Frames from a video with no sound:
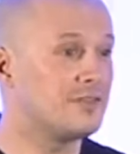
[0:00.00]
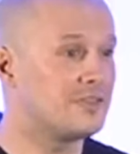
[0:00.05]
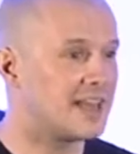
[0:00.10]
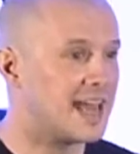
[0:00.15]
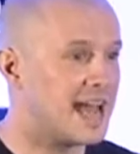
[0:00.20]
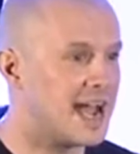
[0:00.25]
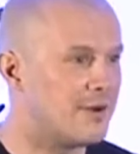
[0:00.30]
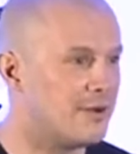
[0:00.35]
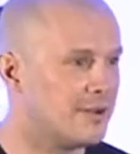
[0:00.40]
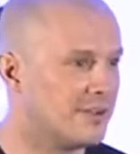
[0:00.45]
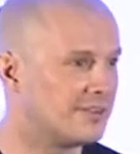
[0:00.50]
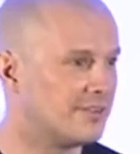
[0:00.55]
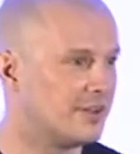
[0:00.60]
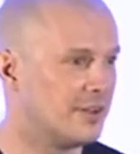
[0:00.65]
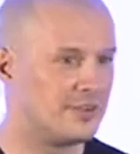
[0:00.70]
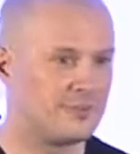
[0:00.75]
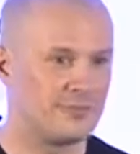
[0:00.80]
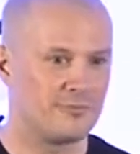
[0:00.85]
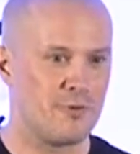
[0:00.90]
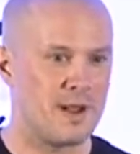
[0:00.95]
of carrots,
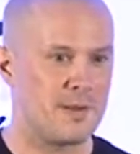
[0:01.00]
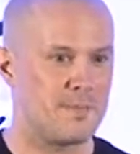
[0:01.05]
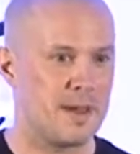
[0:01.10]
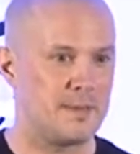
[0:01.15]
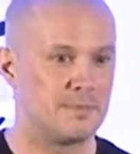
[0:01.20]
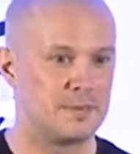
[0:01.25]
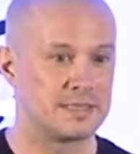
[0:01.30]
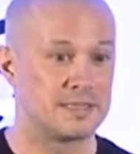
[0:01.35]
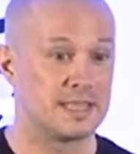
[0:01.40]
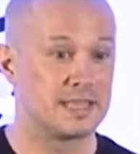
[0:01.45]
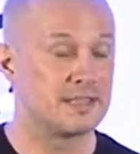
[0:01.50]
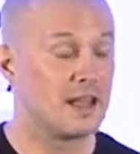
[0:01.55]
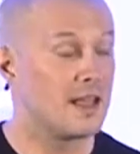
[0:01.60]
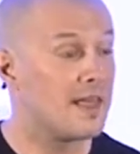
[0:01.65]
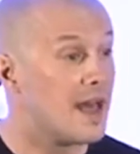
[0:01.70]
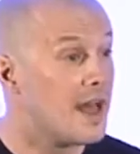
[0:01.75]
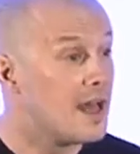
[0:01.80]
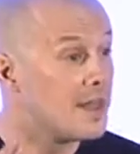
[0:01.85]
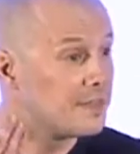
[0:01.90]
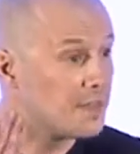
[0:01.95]
loads of red peppers, things
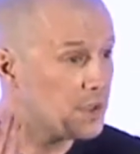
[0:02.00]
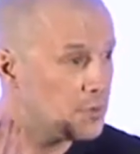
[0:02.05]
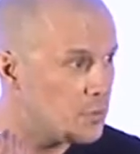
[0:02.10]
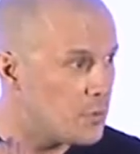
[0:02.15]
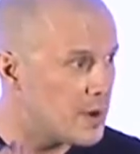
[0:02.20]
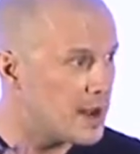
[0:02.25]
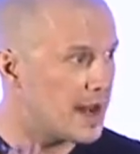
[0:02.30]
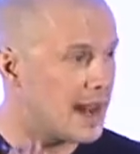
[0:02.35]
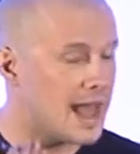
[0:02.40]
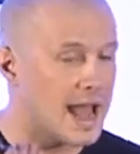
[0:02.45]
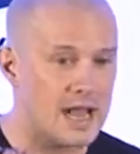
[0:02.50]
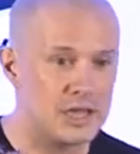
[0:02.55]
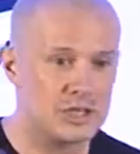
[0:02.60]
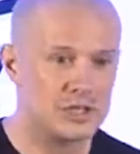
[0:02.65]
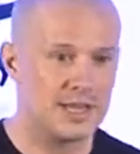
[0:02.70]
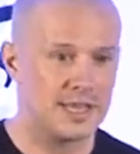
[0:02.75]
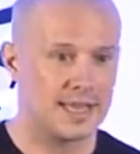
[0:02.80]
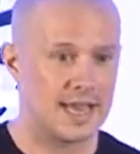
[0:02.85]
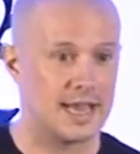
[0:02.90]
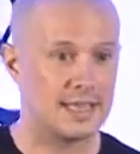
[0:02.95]
like that, they will
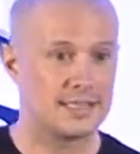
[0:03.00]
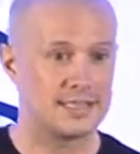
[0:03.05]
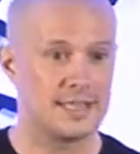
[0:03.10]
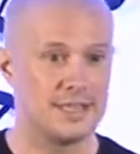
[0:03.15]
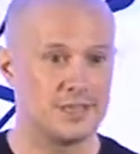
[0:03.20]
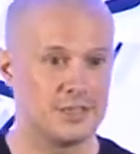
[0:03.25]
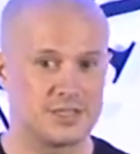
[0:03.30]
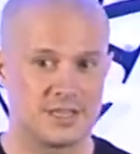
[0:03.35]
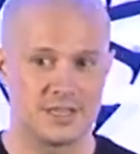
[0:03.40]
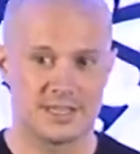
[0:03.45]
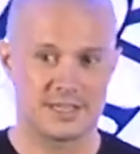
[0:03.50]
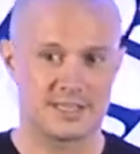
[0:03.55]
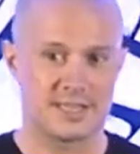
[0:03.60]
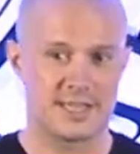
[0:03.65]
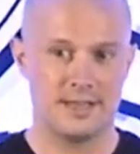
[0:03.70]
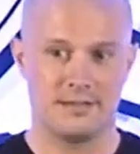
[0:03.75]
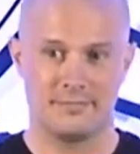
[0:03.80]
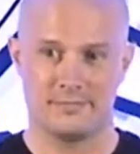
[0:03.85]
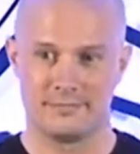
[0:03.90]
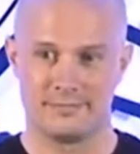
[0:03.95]
actually get a tinge to the
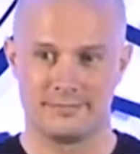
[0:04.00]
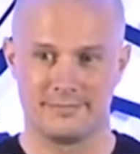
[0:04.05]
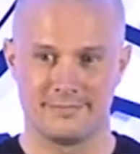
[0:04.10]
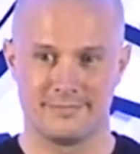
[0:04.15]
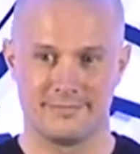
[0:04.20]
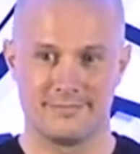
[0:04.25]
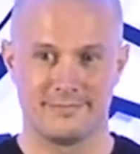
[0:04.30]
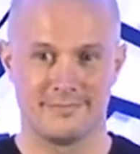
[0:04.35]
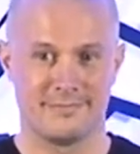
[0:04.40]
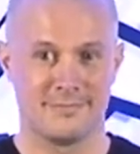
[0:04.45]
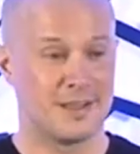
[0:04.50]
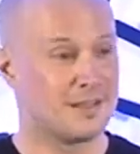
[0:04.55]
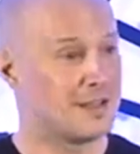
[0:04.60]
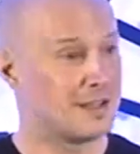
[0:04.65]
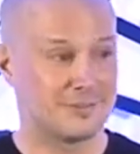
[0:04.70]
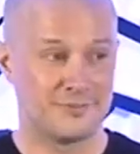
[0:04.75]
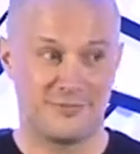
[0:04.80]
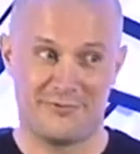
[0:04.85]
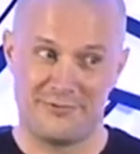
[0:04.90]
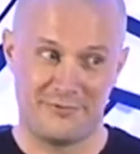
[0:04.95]
skin. And
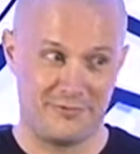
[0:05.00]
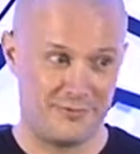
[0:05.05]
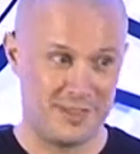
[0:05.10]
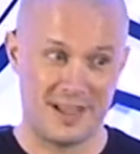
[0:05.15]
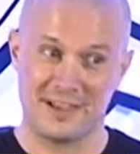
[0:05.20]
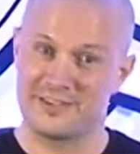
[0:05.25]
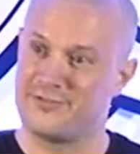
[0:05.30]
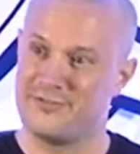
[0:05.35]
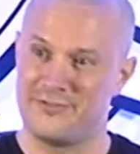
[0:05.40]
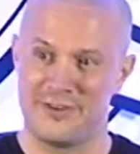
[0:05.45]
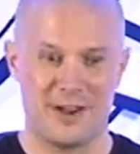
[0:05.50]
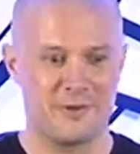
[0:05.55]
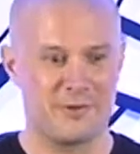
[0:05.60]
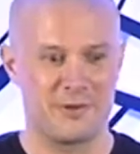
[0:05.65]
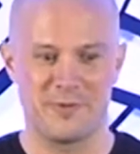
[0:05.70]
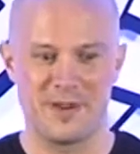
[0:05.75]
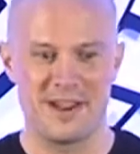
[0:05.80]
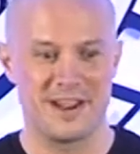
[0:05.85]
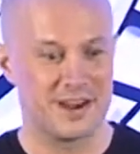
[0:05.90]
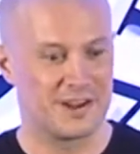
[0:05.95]
that's very
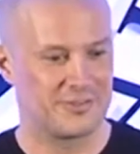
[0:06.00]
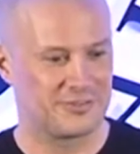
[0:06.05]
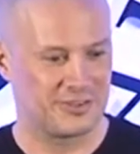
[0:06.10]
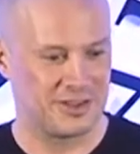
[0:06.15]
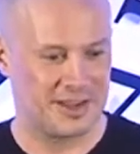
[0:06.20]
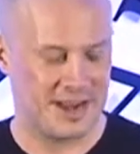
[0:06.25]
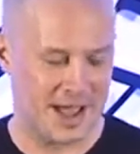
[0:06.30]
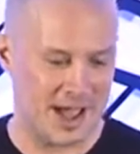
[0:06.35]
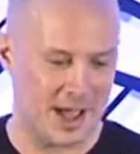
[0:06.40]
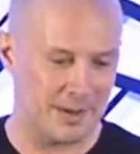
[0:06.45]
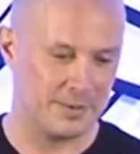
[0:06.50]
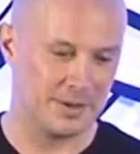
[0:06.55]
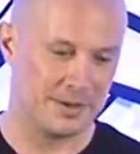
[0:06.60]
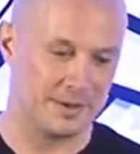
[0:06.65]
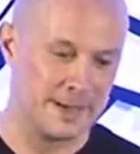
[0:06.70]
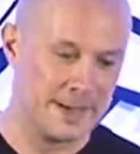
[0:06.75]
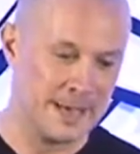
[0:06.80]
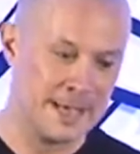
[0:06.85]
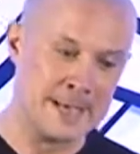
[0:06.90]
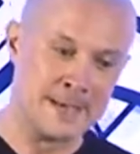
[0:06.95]
real, and I've seen it happen.
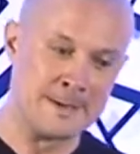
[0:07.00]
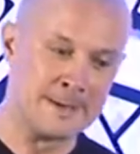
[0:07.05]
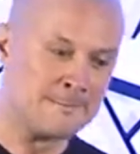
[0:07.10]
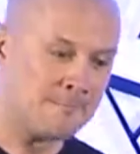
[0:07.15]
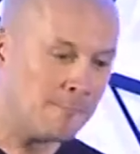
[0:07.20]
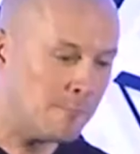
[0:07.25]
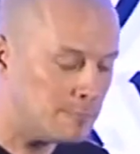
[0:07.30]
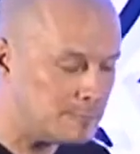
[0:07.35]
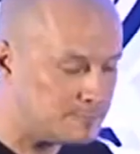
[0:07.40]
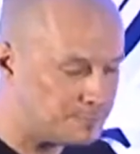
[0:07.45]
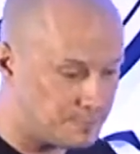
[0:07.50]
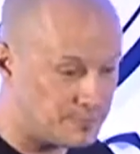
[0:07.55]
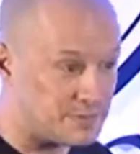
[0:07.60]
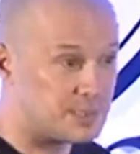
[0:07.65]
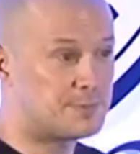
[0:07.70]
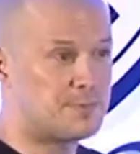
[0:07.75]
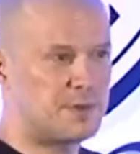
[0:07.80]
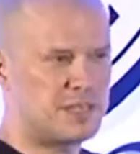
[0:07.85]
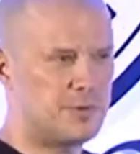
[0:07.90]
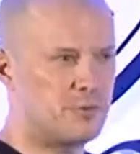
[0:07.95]

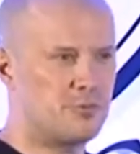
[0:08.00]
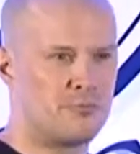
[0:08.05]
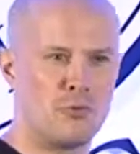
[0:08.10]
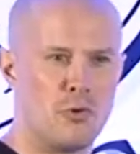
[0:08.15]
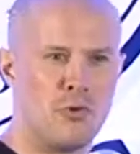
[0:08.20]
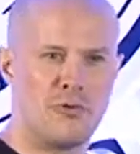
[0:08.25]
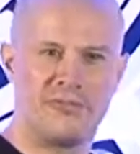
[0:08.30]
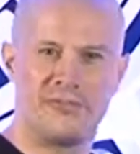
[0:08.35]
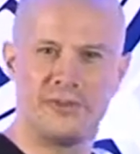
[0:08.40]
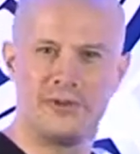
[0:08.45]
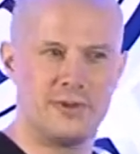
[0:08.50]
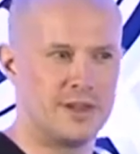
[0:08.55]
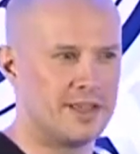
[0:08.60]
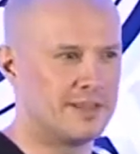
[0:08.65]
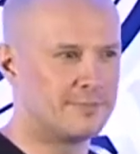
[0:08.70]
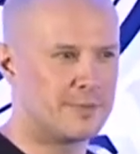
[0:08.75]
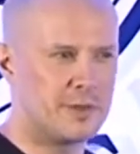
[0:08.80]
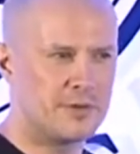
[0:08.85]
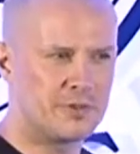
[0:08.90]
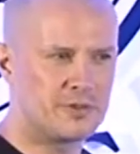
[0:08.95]
Especially with raw
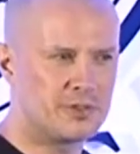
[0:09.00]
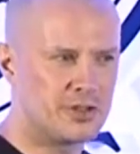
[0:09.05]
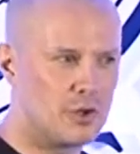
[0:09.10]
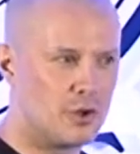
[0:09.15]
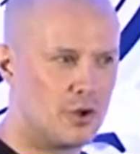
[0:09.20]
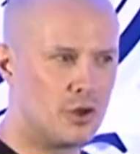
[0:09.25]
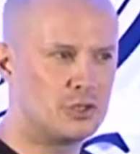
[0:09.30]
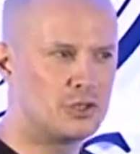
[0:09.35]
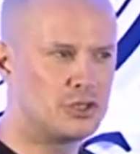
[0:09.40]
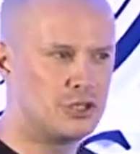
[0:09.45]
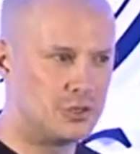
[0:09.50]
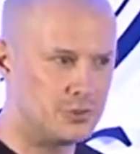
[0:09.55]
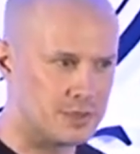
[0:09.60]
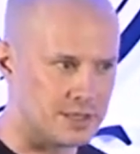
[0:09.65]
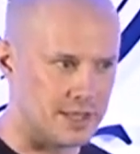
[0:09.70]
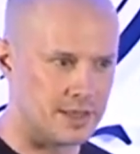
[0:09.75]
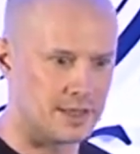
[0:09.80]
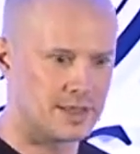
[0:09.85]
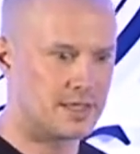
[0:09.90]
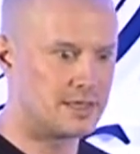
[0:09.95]
foodists, people that do a lot of
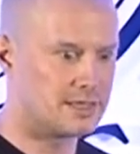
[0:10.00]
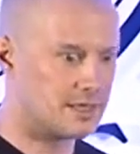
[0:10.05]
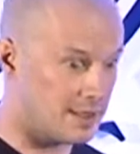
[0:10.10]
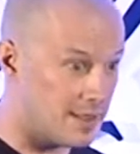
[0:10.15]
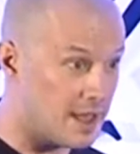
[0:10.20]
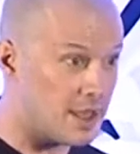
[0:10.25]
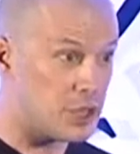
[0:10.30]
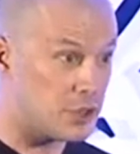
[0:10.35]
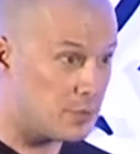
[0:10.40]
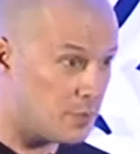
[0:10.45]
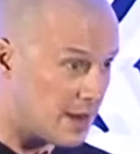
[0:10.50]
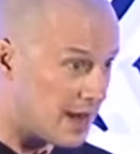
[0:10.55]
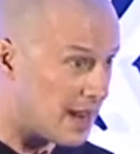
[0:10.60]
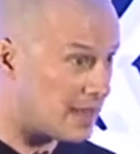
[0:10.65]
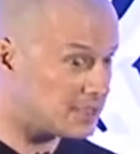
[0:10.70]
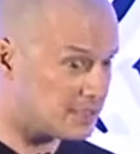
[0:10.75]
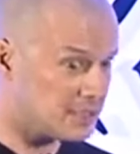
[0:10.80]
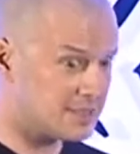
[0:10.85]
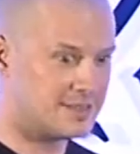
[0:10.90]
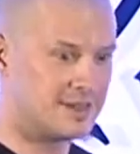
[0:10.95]
juicing, things like that, you will
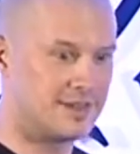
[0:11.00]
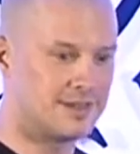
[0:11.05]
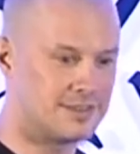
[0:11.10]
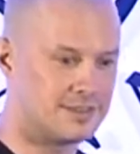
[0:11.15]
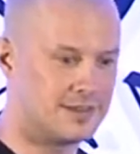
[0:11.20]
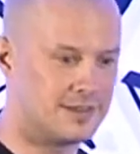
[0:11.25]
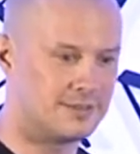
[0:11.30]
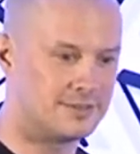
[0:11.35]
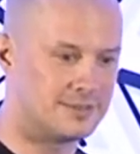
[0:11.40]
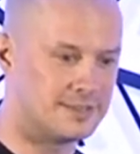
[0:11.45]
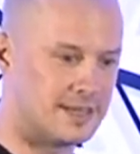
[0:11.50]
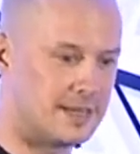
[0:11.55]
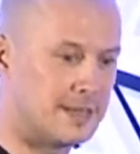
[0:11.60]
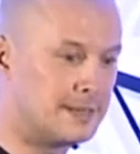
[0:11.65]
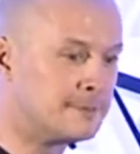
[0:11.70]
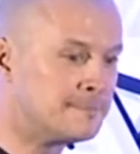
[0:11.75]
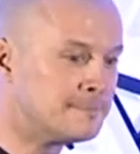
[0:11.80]
actually start to notice it.